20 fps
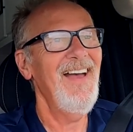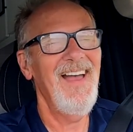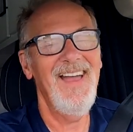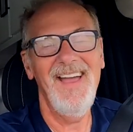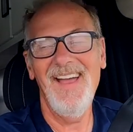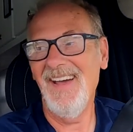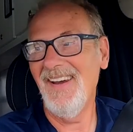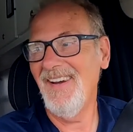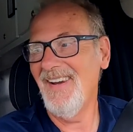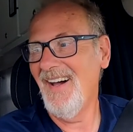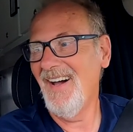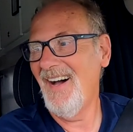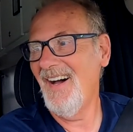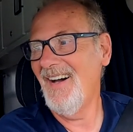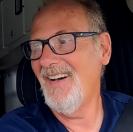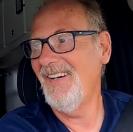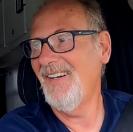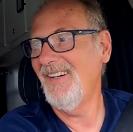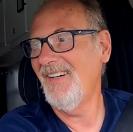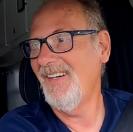and
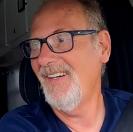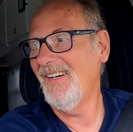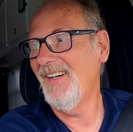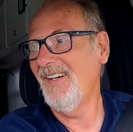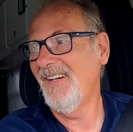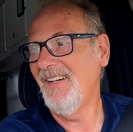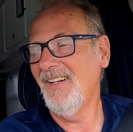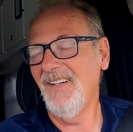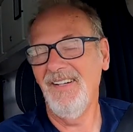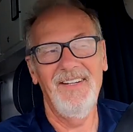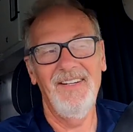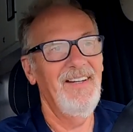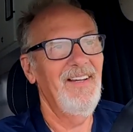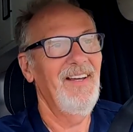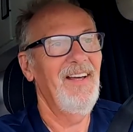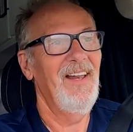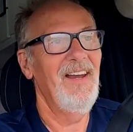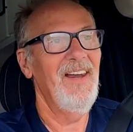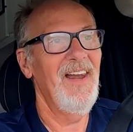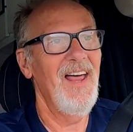
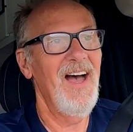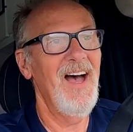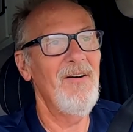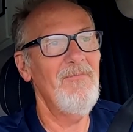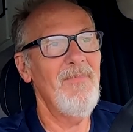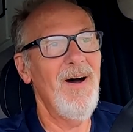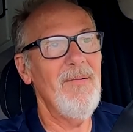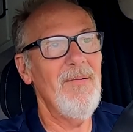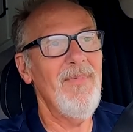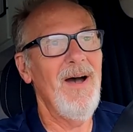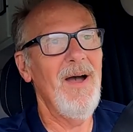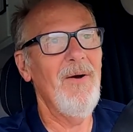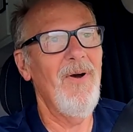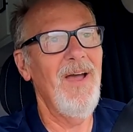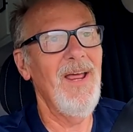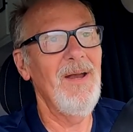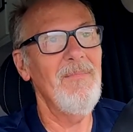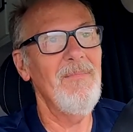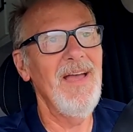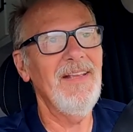now I'm on my
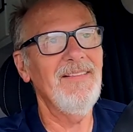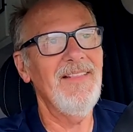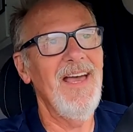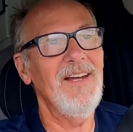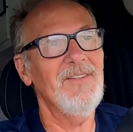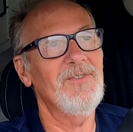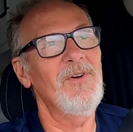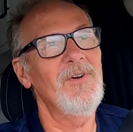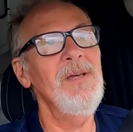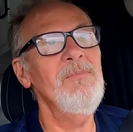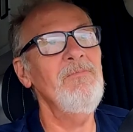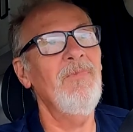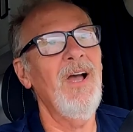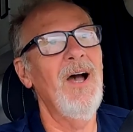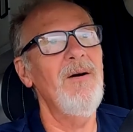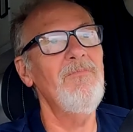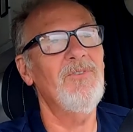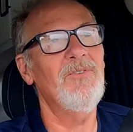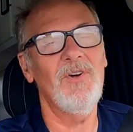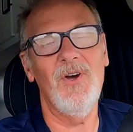way to make that dream
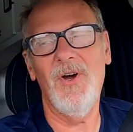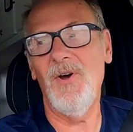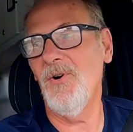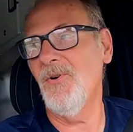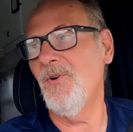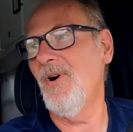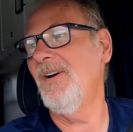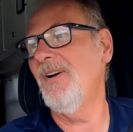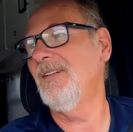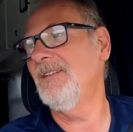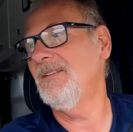come true.